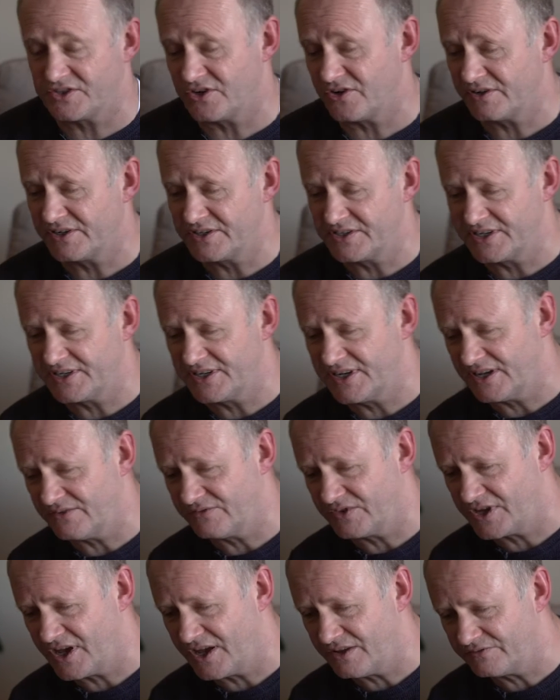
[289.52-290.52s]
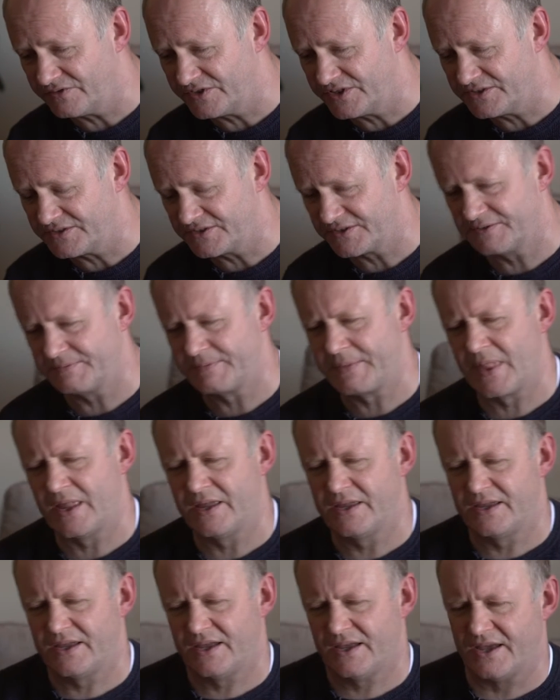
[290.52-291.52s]
I certainly didn't have the confidence.
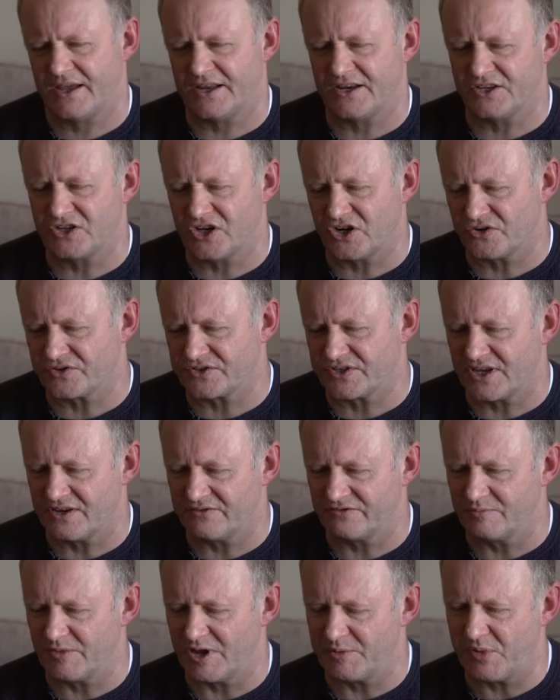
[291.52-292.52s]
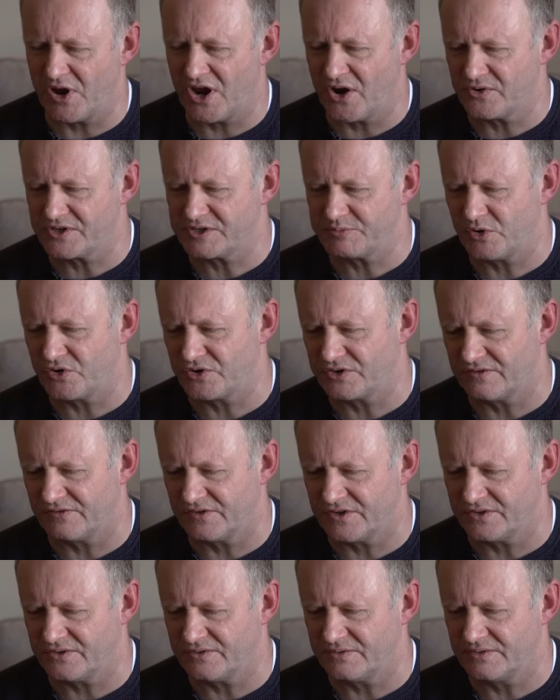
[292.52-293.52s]
And I dare say from my parents' point
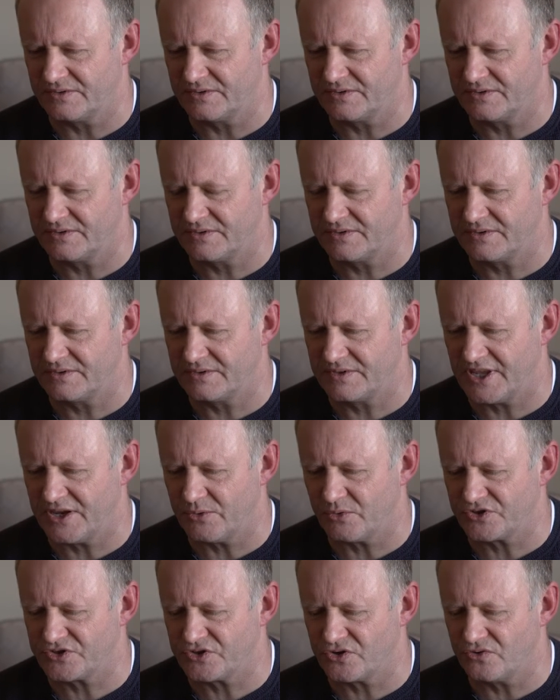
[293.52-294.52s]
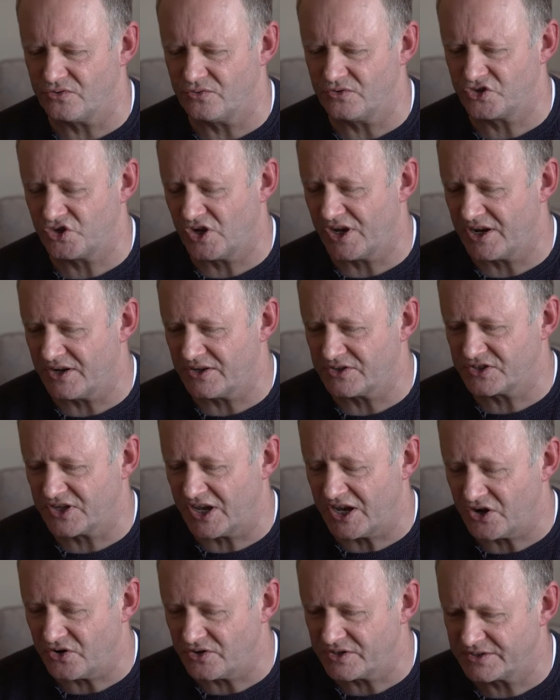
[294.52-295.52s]
of view, they were so
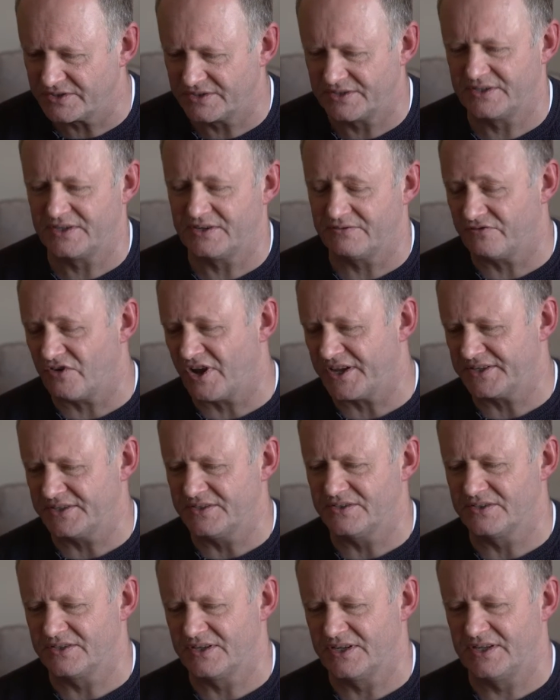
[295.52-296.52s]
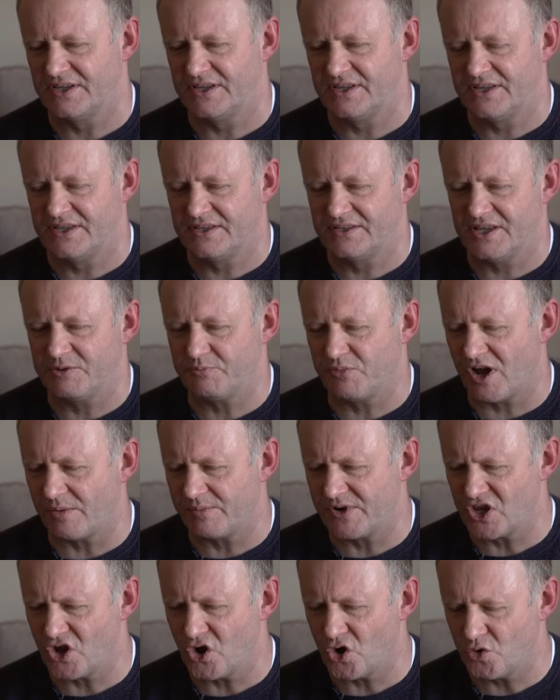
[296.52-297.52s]
scared, frightened. They
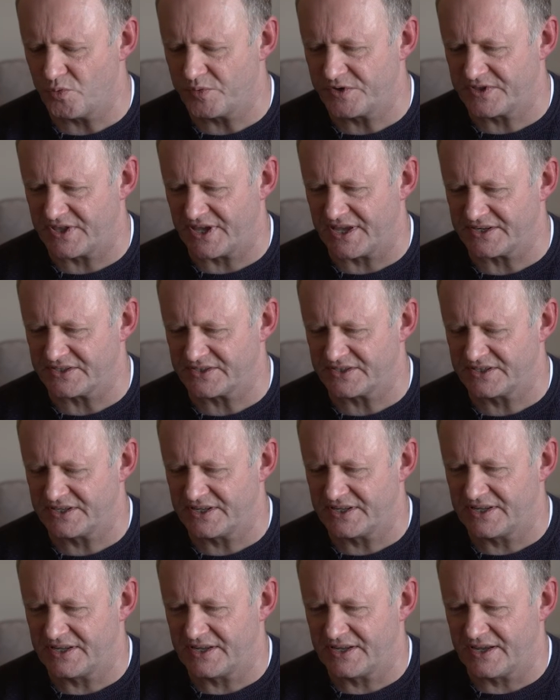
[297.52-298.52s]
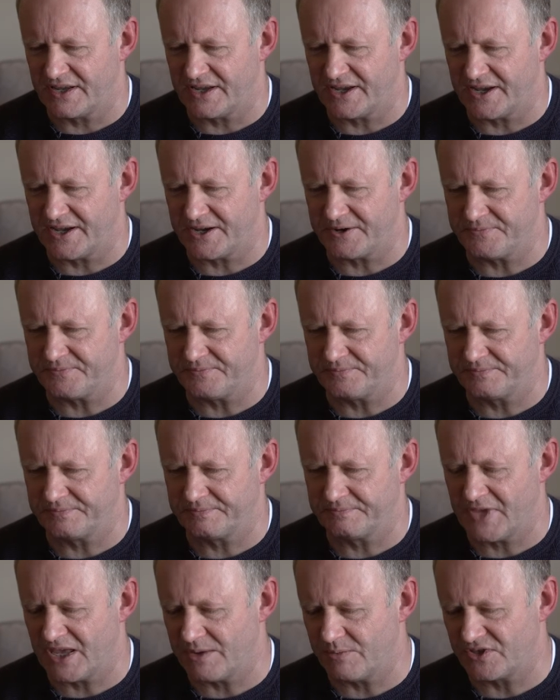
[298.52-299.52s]
probably hoped that
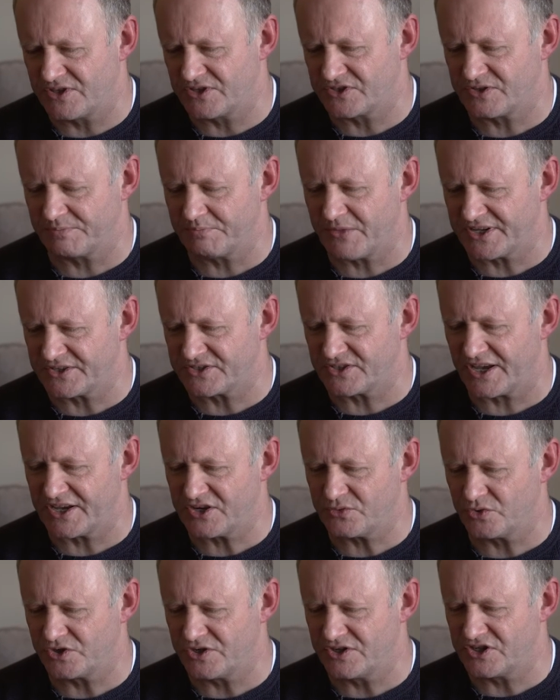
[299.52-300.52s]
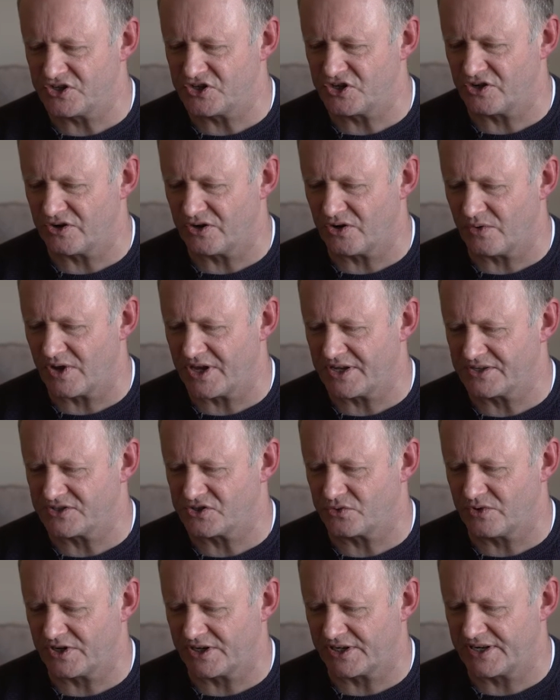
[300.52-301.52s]
maybe my sight wouldn't deteriorate
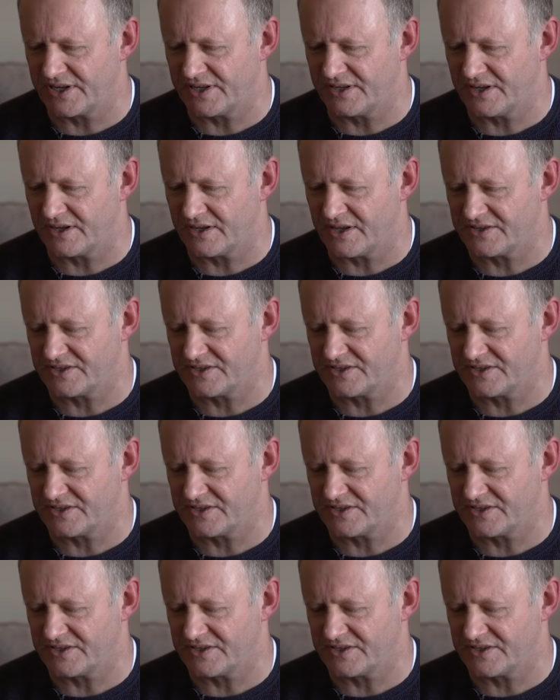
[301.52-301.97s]
as quickly